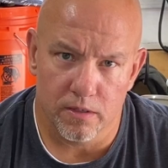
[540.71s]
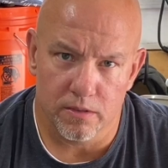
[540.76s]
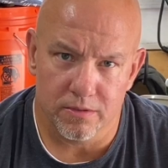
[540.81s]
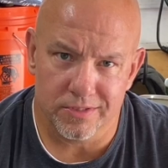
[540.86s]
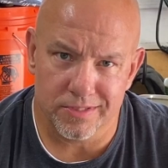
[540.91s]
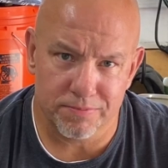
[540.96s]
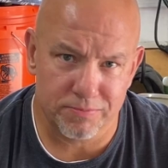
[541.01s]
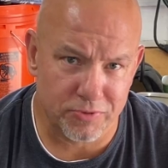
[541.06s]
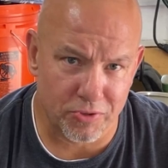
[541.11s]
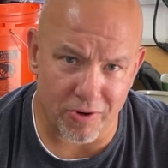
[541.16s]

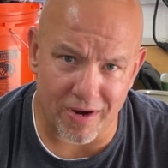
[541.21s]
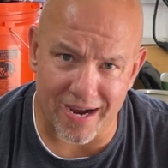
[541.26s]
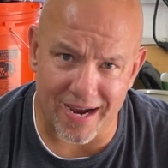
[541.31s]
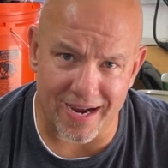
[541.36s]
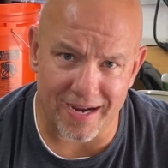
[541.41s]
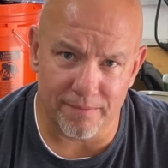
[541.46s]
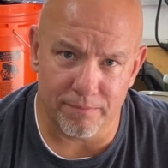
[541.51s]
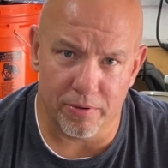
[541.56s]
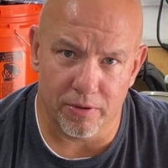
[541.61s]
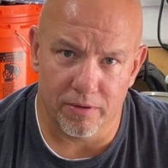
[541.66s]

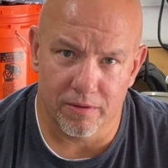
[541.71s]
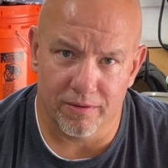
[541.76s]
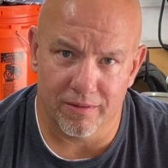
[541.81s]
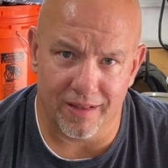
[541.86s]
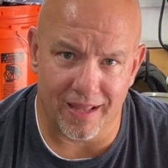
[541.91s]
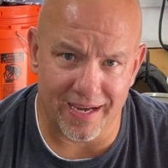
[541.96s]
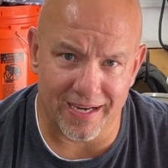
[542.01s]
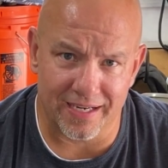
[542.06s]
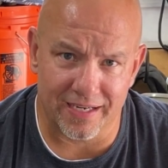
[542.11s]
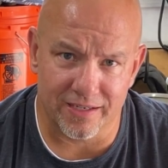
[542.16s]
Subscribe,
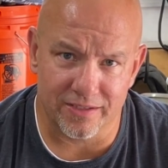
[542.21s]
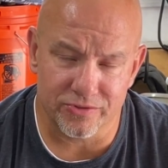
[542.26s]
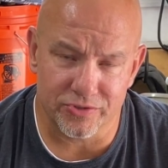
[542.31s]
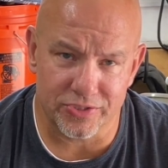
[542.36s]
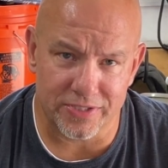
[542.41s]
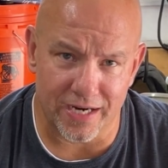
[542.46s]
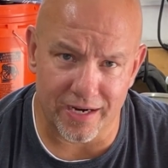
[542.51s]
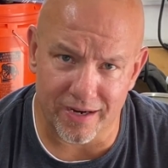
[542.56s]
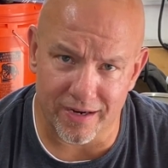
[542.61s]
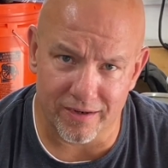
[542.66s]
like,
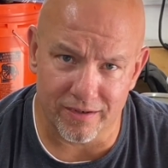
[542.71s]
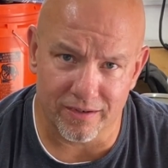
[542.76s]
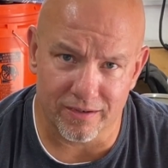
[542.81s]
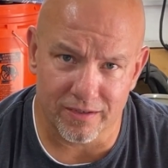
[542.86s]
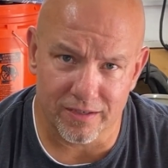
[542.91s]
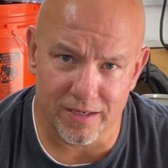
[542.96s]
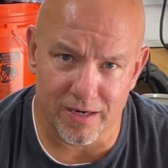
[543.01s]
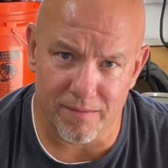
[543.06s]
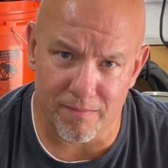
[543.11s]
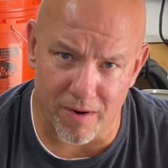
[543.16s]
share.
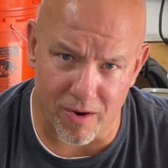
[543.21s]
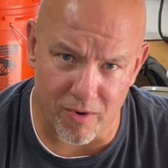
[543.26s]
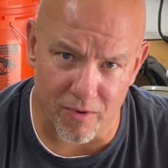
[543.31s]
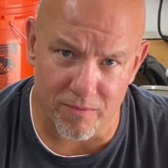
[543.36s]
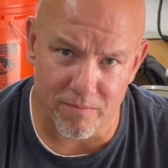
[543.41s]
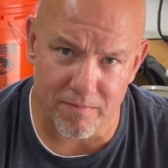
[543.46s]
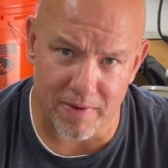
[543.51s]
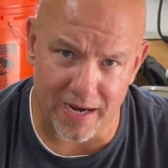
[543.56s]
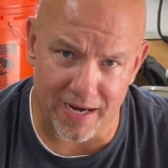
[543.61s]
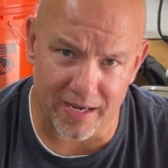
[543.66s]
Come
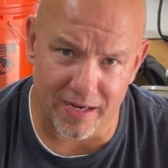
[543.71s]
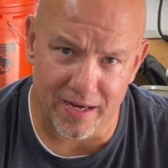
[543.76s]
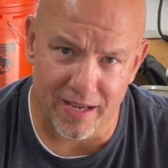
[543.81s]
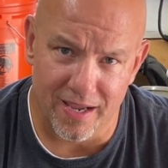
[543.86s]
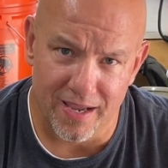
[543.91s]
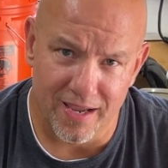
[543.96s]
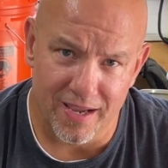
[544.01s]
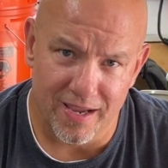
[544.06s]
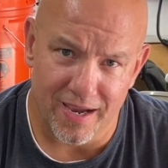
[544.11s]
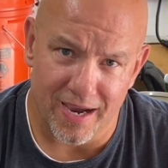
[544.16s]
on, man.
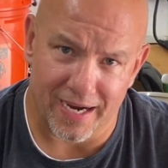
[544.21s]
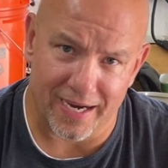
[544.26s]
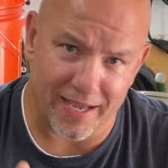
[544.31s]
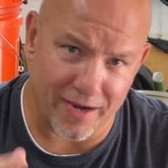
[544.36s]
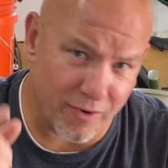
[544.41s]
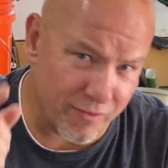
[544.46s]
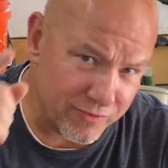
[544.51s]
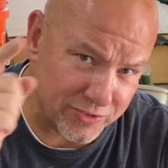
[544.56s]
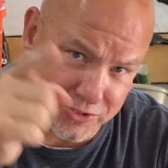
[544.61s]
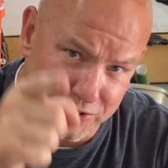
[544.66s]
I got
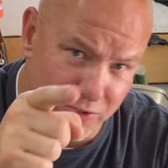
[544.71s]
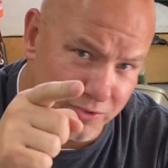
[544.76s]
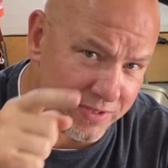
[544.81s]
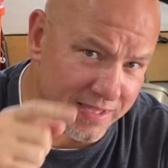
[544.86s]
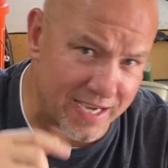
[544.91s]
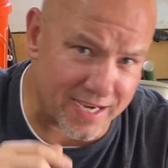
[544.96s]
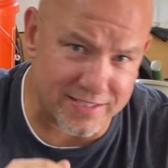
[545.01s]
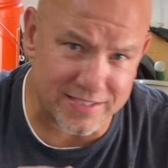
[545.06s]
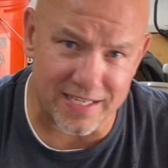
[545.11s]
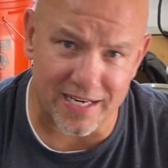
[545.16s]
over
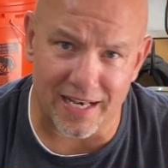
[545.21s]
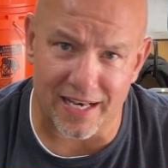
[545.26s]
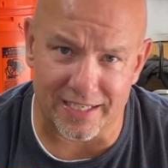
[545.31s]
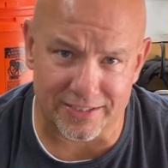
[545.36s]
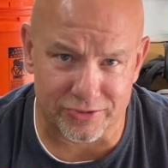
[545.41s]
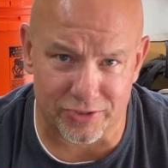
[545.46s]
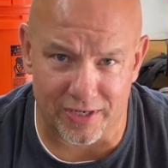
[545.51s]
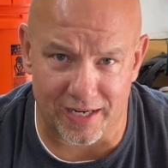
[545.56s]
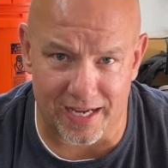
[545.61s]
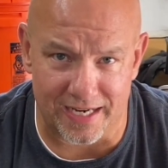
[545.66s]
2,000
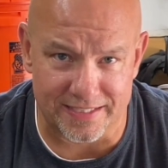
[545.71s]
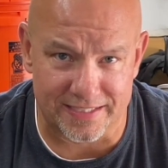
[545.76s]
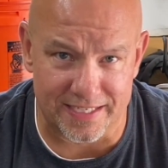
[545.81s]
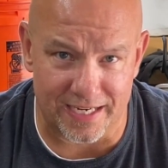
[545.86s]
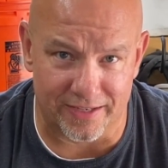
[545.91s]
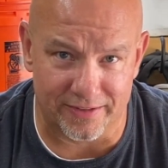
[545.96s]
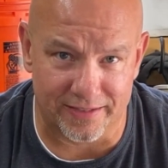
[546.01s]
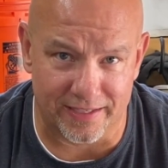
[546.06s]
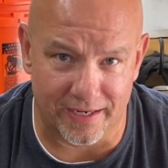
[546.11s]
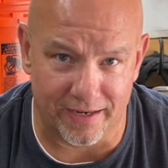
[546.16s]
electrolytes
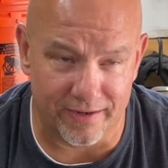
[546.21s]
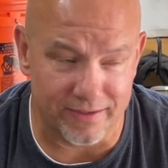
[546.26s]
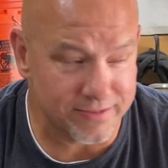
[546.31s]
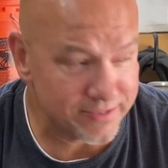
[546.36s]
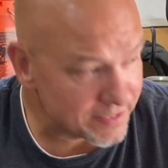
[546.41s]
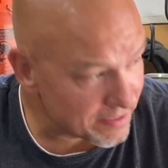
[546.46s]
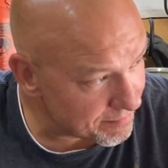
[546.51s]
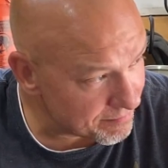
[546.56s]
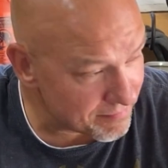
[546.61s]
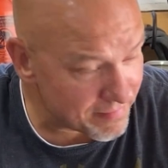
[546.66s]
out there, and
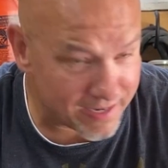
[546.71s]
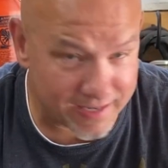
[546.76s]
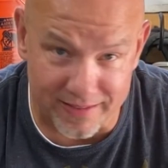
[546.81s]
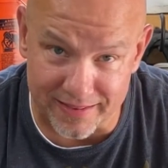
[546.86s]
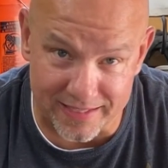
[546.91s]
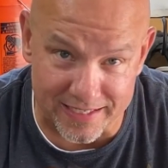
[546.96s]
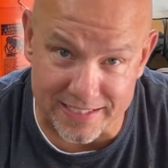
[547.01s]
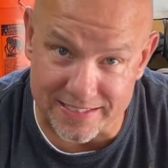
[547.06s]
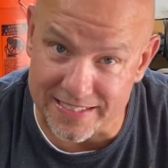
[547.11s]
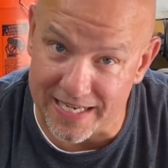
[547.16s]
some of
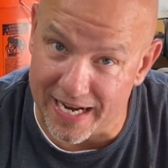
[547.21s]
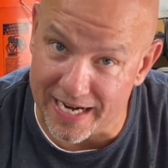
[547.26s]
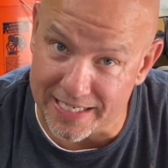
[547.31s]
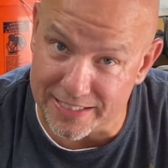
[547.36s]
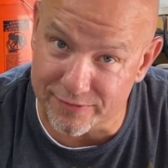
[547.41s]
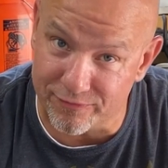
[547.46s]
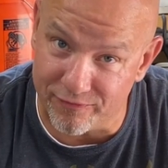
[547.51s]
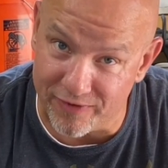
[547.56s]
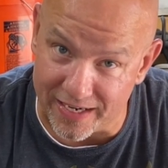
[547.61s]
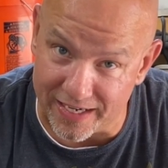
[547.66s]
these
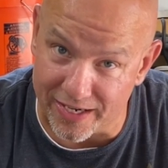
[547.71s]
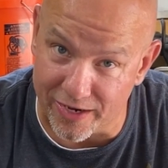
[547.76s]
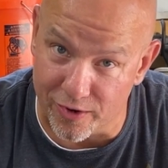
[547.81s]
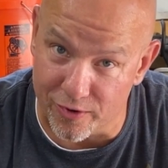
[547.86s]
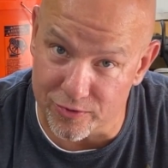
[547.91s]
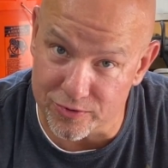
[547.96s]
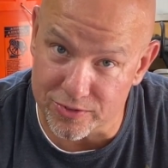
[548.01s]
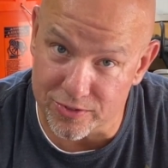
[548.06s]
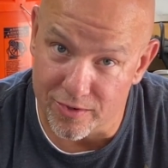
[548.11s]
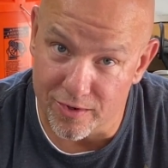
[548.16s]
latest
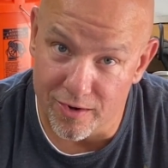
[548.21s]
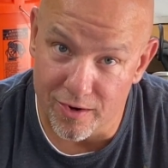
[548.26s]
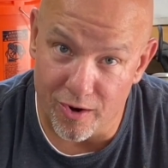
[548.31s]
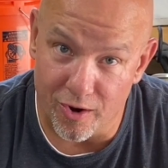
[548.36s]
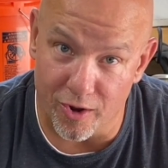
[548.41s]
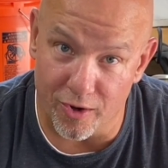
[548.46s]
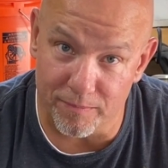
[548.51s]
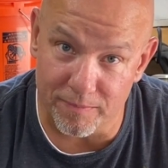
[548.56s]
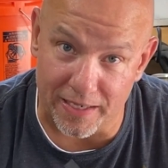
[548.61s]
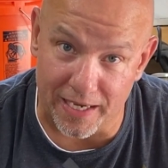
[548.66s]
videos
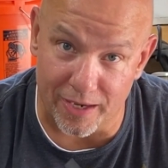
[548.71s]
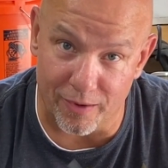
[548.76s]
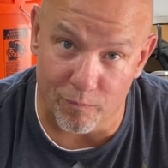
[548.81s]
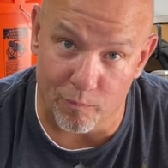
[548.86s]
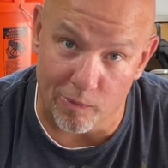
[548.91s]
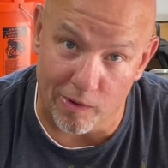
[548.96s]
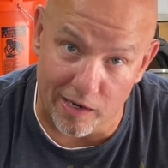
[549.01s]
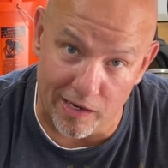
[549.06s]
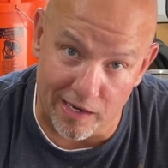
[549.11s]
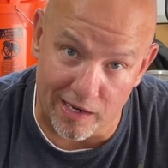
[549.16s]
only be getting
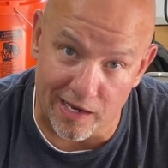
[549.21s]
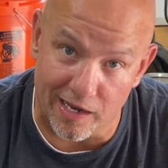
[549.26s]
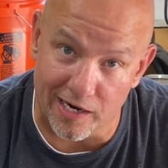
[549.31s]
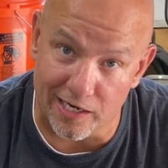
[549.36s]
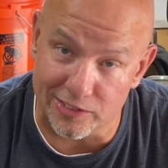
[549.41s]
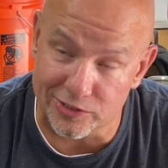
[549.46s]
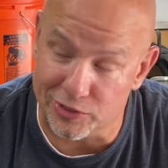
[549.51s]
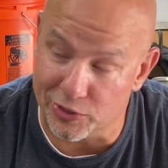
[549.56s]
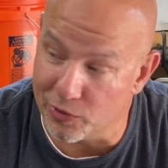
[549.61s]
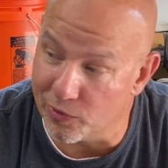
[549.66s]

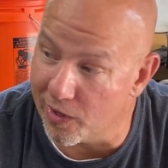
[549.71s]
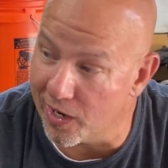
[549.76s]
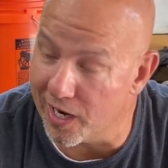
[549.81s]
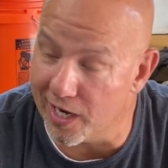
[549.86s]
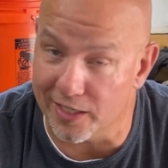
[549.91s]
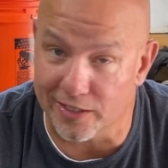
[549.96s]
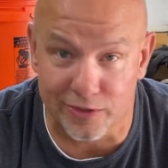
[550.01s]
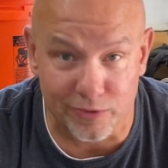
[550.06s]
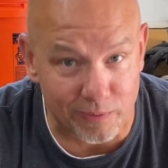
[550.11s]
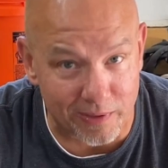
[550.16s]
100,
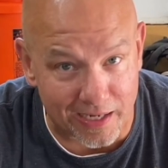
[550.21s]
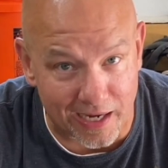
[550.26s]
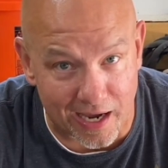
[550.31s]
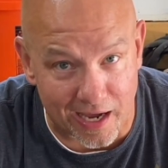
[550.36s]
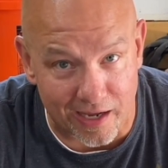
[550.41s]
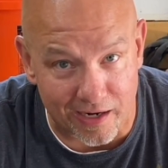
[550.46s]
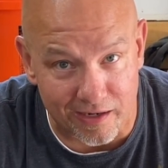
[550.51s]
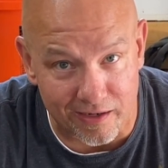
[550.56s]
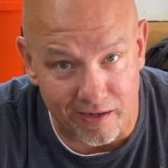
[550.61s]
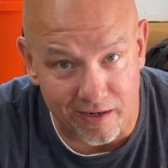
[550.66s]
200,
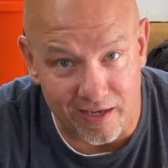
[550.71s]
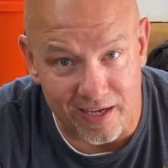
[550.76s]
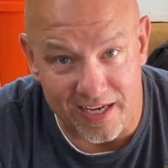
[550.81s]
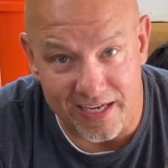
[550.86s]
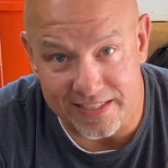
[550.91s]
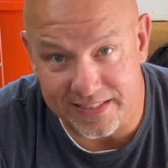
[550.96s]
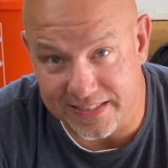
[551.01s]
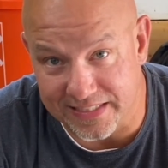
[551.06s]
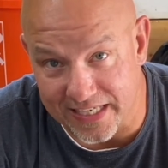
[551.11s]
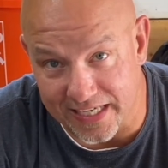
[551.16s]
300,
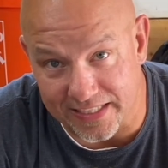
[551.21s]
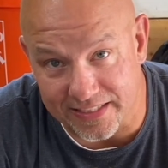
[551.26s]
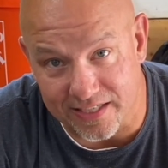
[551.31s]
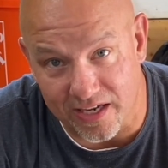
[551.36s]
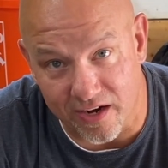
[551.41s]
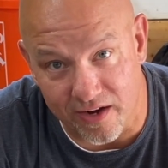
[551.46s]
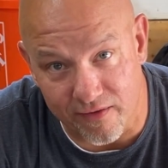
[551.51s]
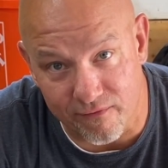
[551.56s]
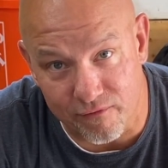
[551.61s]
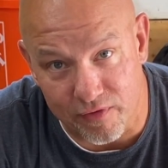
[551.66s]

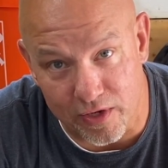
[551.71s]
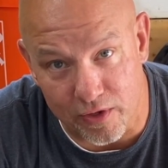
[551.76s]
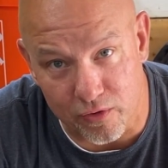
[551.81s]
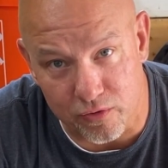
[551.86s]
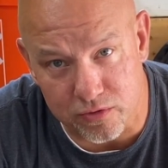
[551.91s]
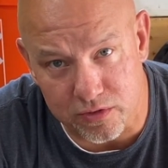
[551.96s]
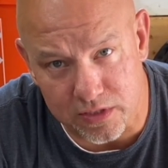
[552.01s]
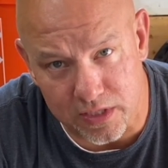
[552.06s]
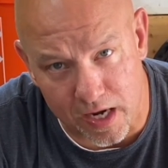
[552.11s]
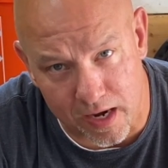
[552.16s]
600
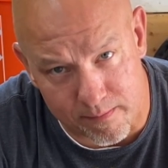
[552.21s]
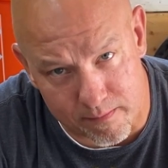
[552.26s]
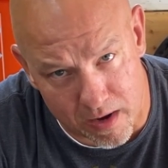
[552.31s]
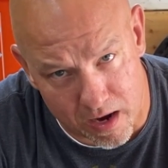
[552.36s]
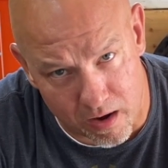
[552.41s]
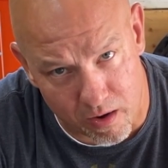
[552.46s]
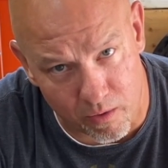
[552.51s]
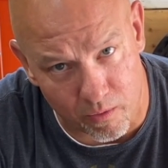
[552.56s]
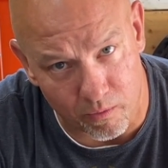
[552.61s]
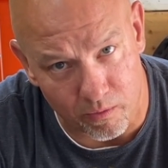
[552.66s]
views. Come
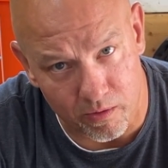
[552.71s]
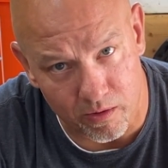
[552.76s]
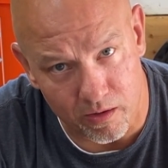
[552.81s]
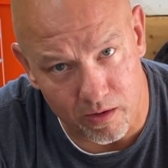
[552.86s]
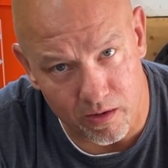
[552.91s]
on.